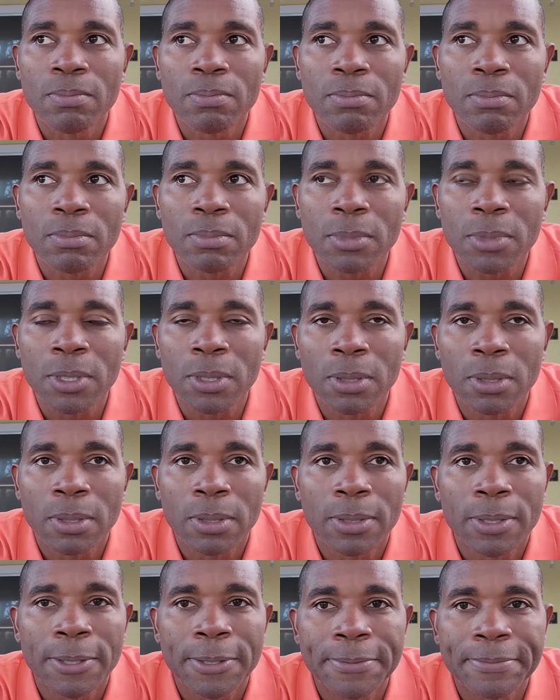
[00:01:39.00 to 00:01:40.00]

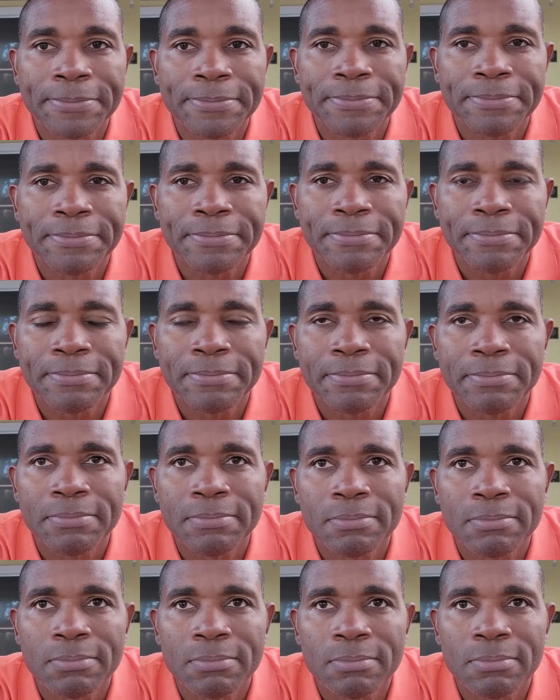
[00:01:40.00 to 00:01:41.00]

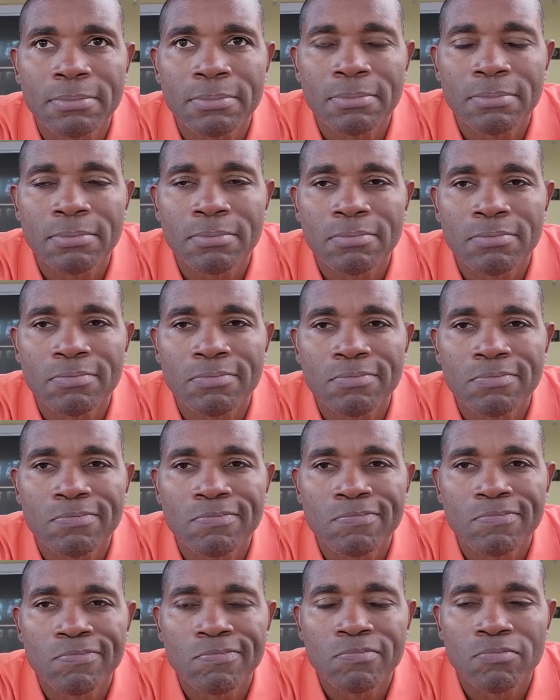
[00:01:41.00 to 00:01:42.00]

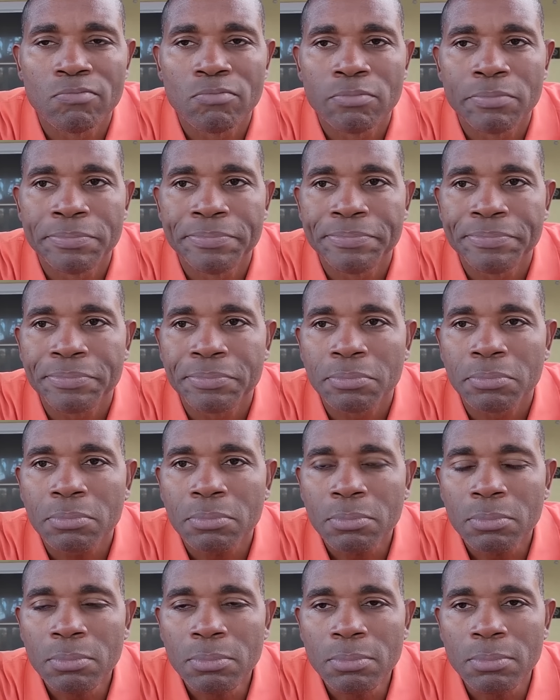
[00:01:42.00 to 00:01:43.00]

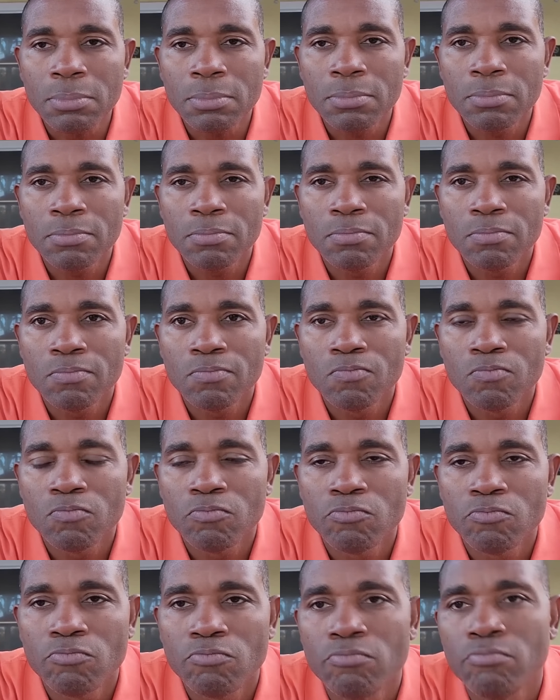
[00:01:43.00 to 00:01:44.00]

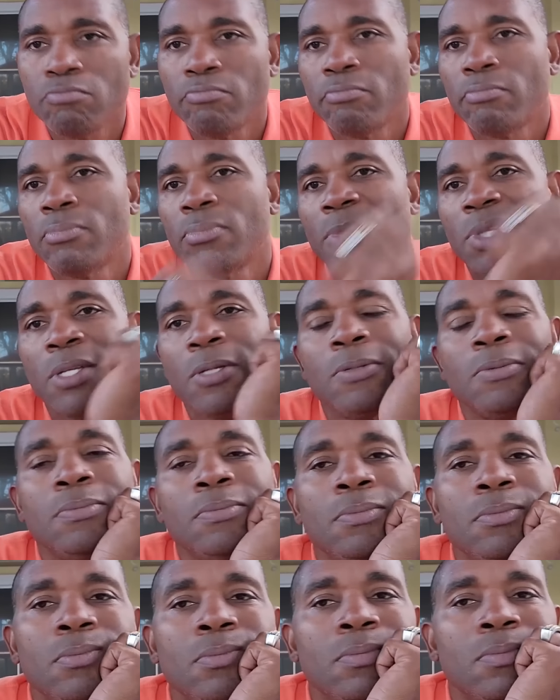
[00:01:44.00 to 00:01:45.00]

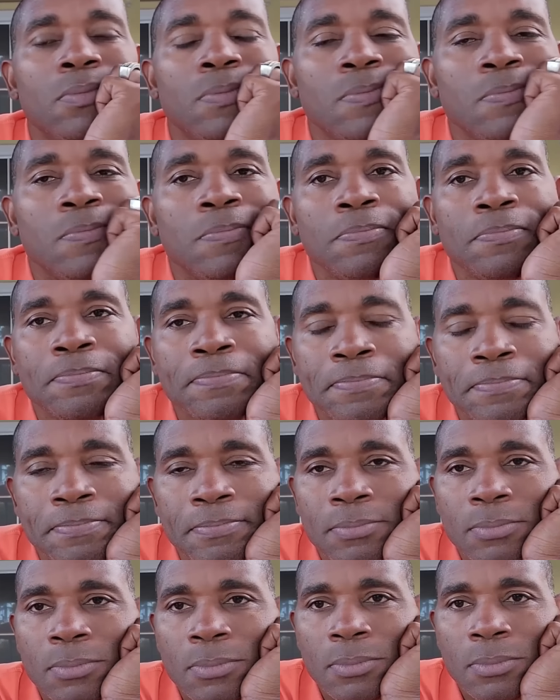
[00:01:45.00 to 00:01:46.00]

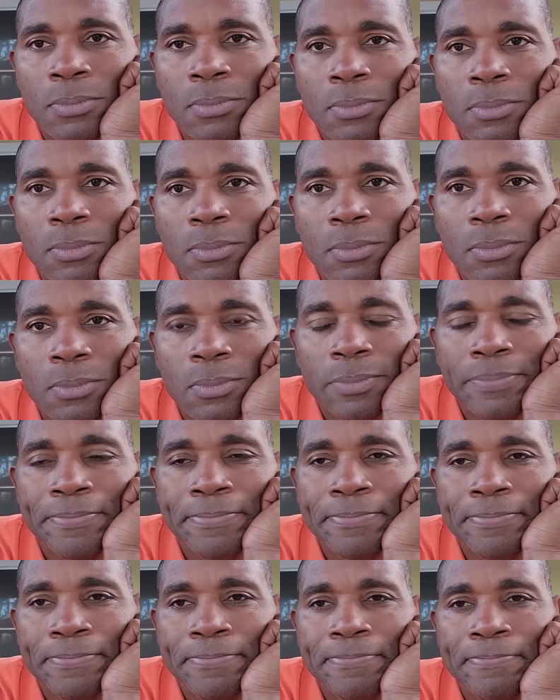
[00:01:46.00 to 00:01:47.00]
This person isn't speaking.